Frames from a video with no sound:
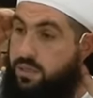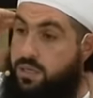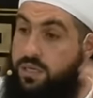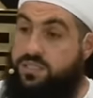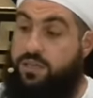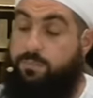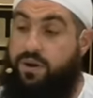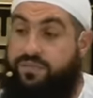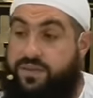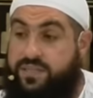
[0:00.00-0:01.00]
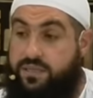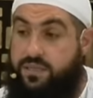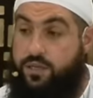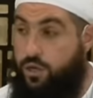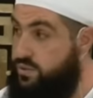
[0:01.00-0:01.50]
So the Prophet
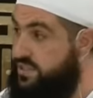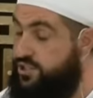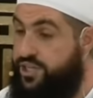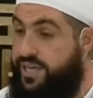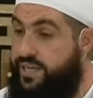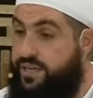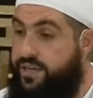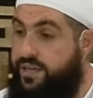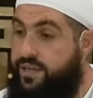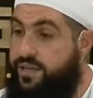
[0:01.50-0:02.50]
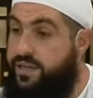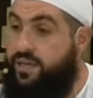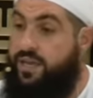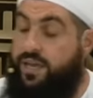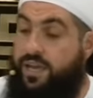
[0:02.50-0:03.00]
goes to check.
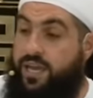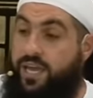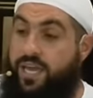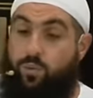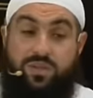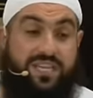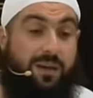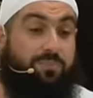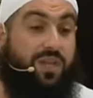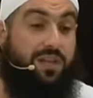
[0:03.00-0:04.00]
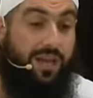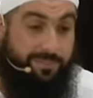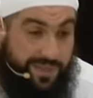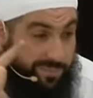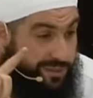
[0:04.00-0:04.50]
It was Abdullah
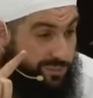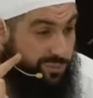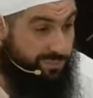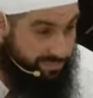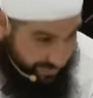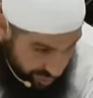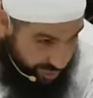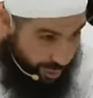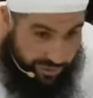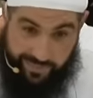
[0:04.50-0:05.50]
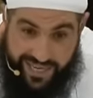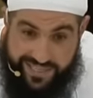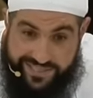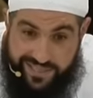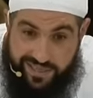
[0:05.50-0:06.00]
ibn Maktum. You know who the man
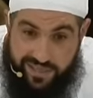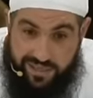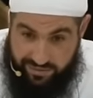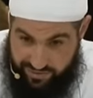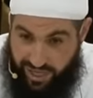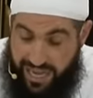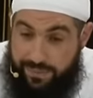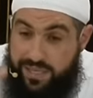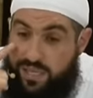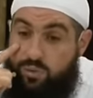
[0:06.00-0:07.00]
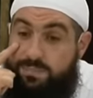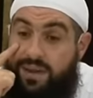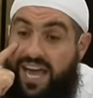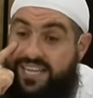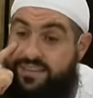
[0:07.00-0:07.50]
is? Sahabi, he was
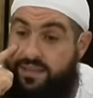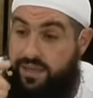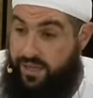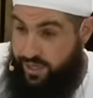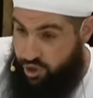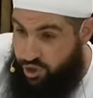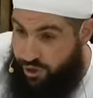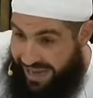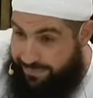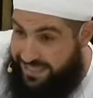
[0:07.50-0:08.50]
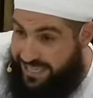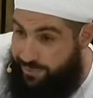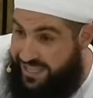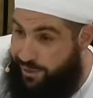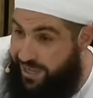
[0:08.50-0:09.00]
blind. You know Abasa
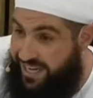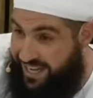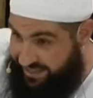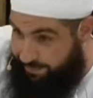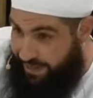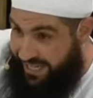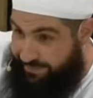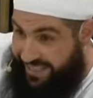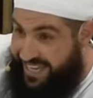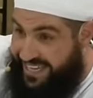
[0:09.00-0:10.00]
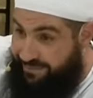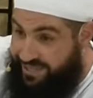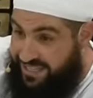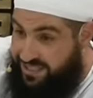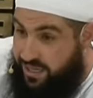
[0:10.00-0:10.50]
wa Tawalla, the blind man that came
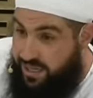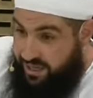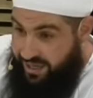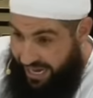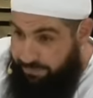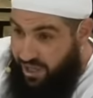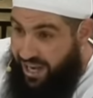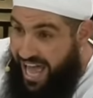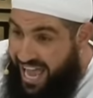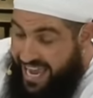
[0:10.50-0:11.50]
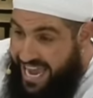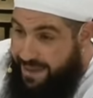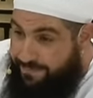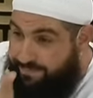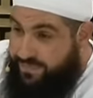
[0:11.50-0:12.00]
to us. Abdullah,
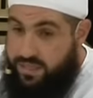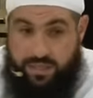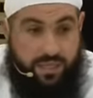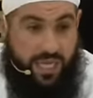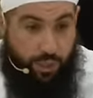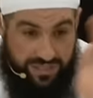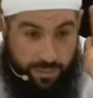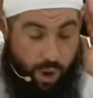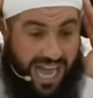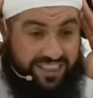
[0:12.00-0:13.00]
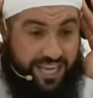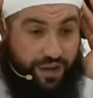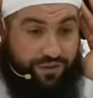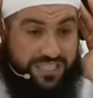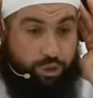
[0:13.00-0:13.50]
him! He was the mu'addin
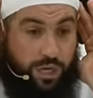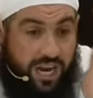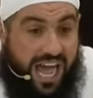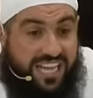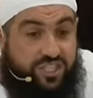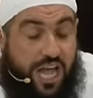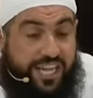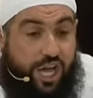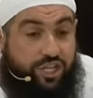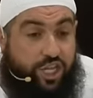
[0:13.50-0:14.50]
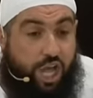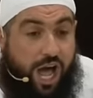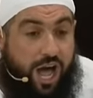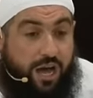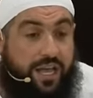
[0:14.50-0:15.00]
of Rasulullah. He's knocking on the
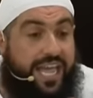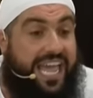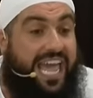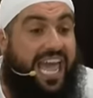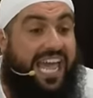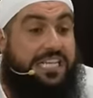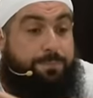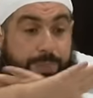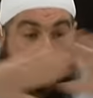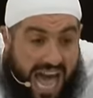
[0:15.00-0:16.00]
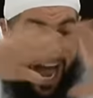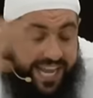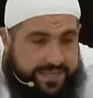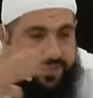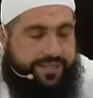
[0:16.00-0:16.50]
door. He's
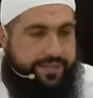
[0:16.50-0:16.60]
blind.